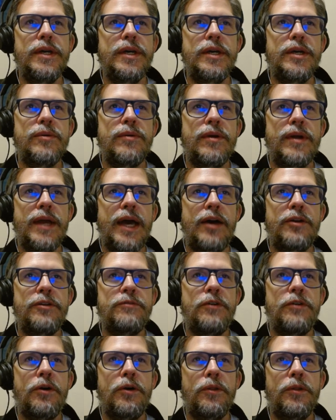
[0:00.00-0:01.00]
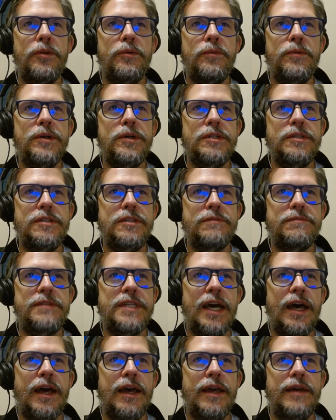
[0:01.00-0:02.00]
where out of all the woods of
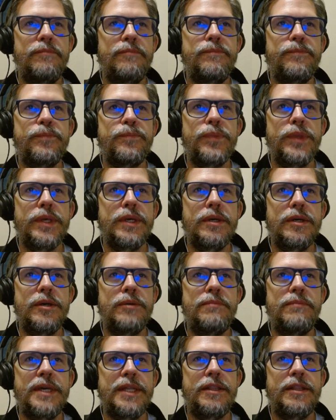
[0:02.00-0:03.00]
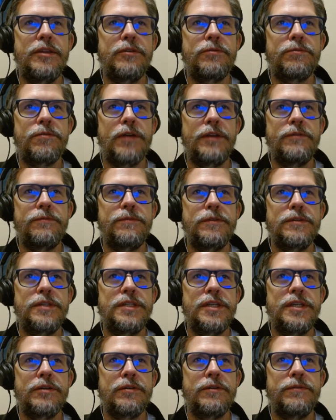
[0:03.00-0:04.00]
time, amid the frightful
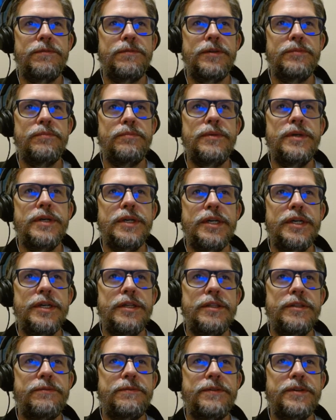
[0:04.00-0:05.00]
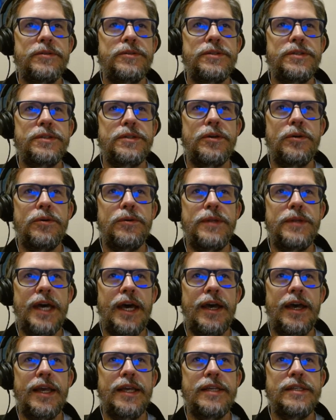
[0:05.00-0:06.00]
seraphim, the fierce cold
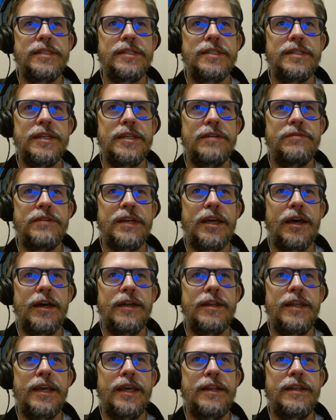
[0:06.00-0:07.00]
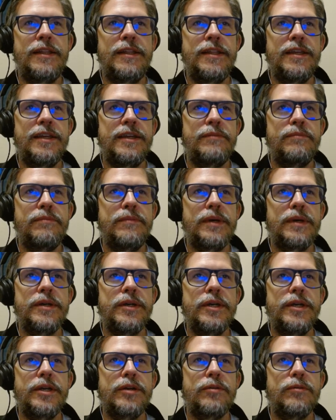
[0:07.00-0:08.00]
eyes of a godhead gleam,
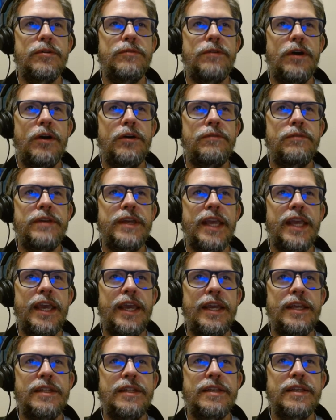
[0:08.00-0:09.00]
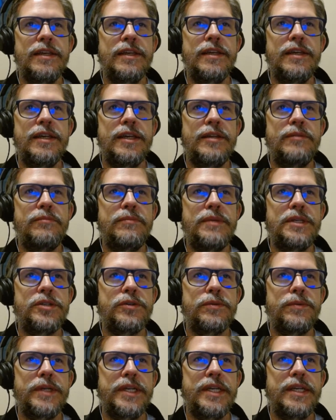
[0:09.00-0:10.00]
revolving hate and
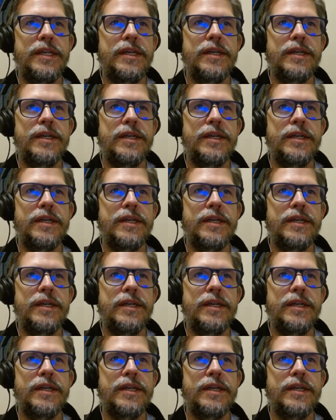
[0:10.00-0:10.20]
misery,